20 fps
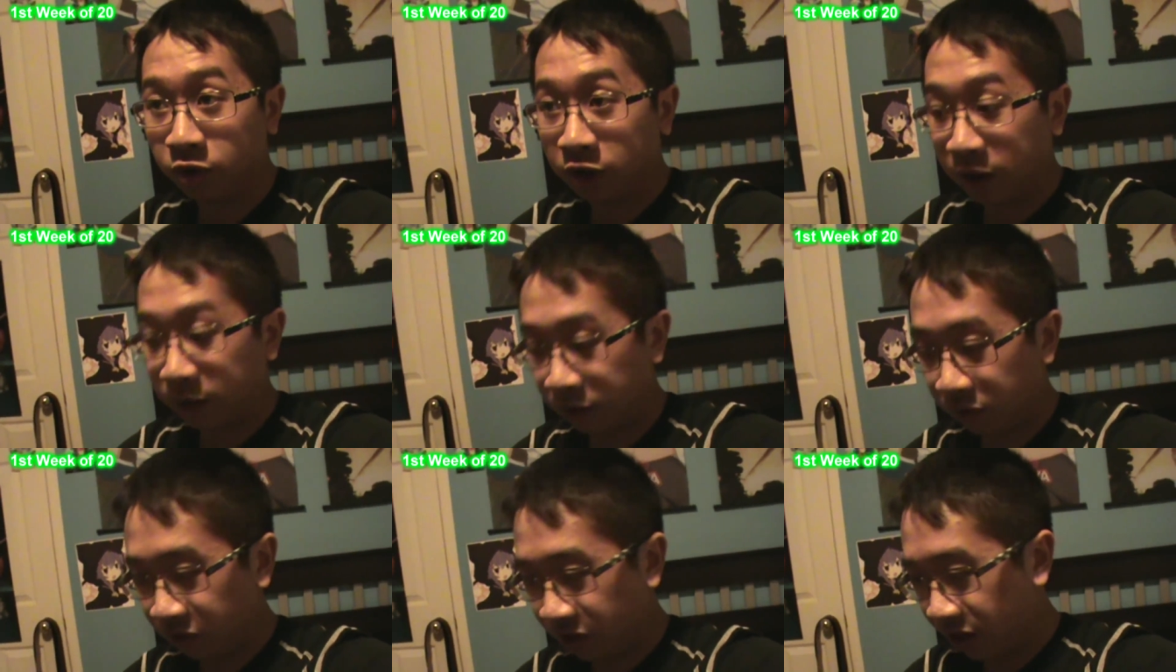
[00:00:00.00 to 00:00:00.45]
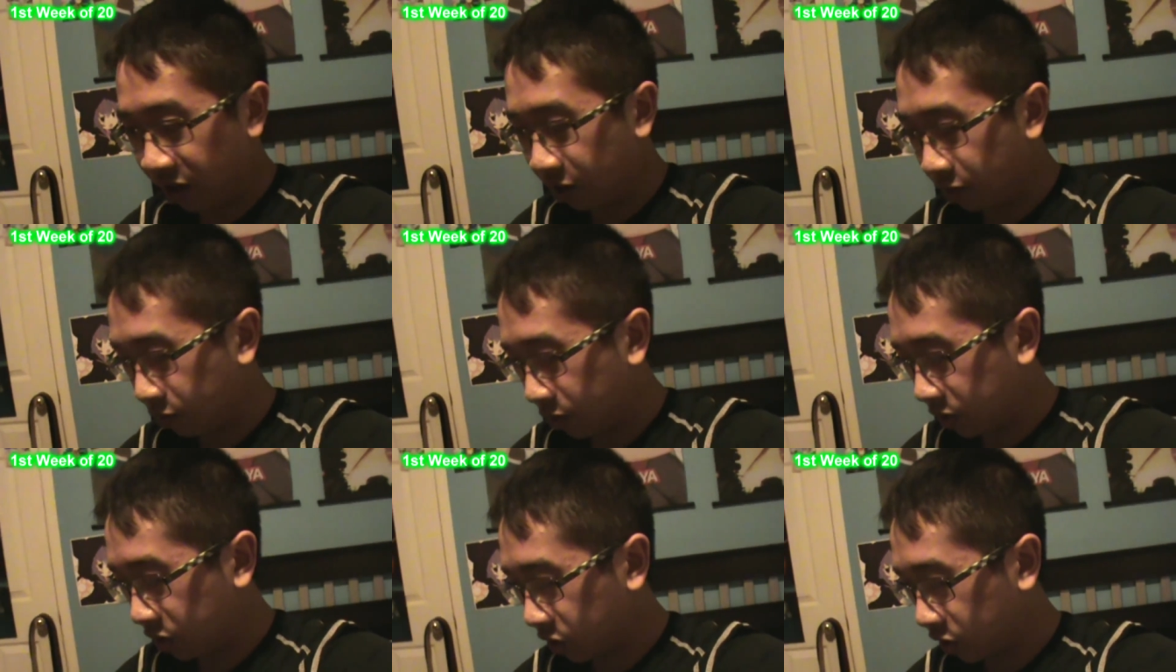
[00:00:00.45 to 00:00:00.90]
I already
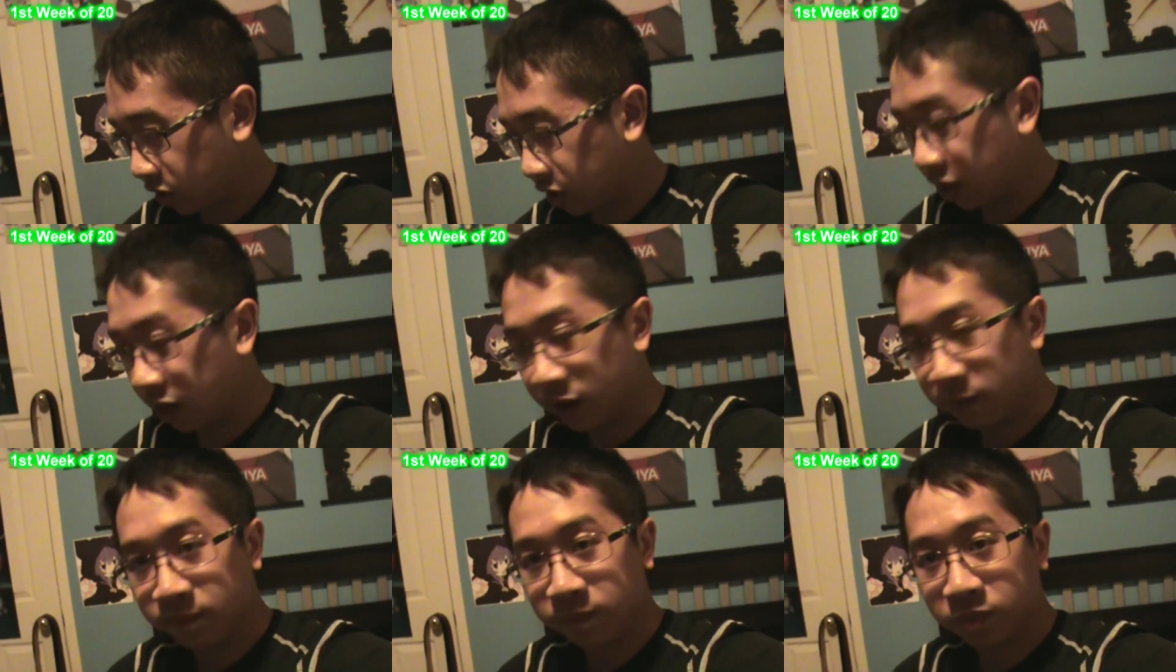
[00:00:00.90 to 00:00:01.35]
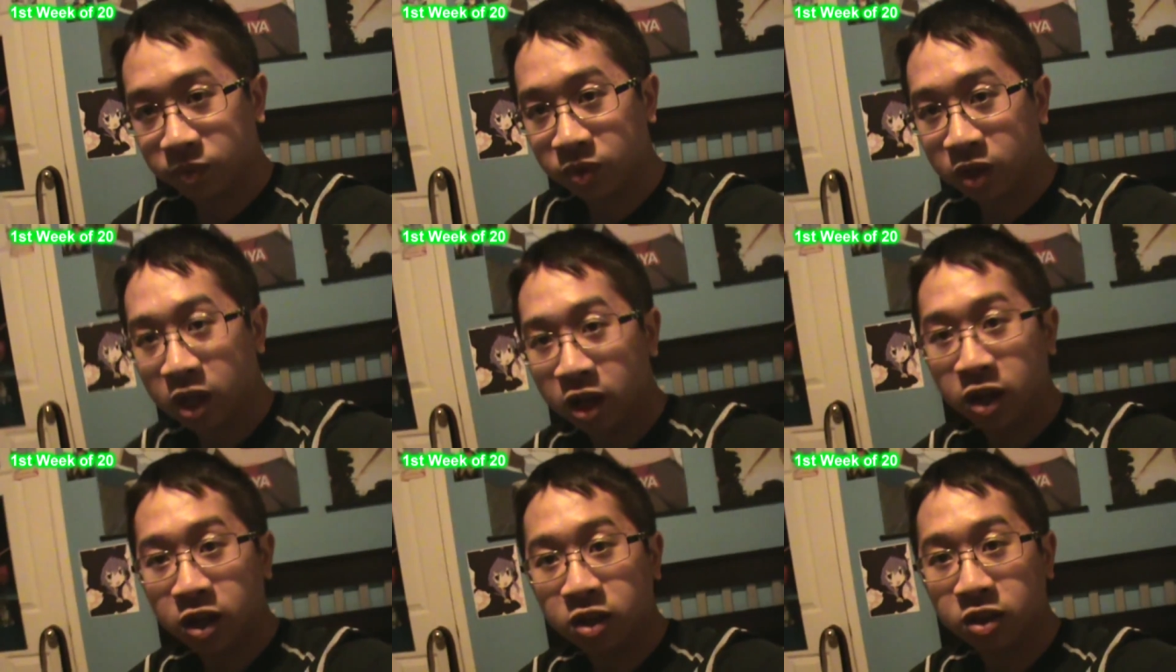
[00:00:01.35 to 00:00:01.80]
reached um,
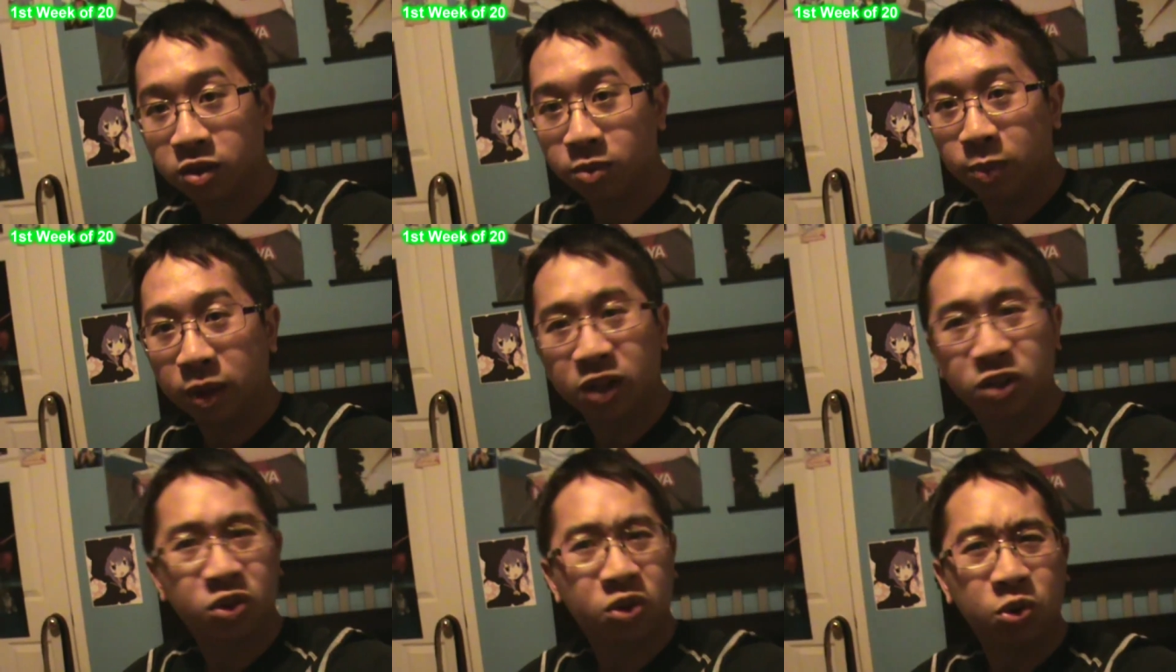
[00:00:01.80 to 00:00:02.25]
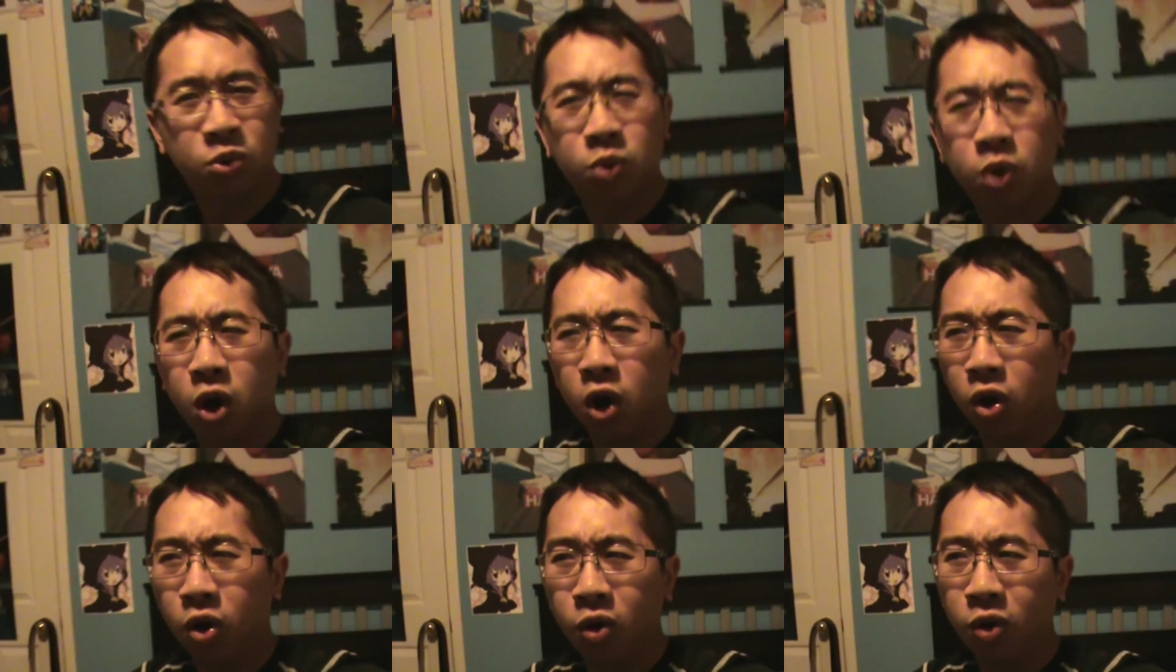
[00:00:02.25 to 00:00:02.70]
the big 2
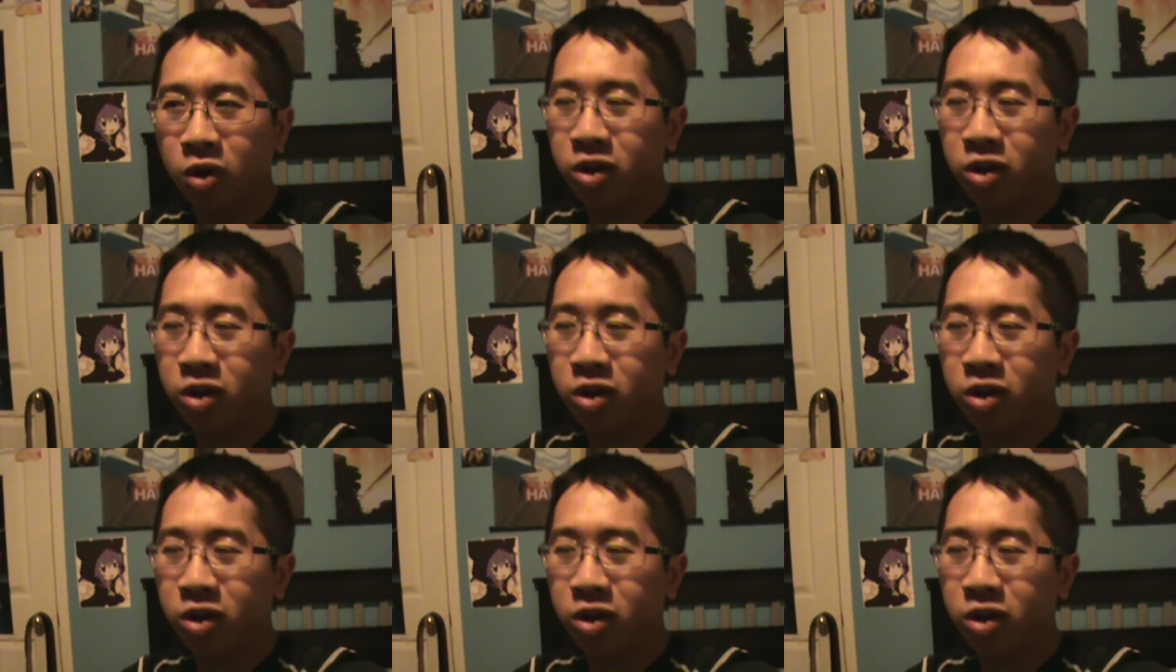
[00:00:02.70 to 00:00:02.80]
0.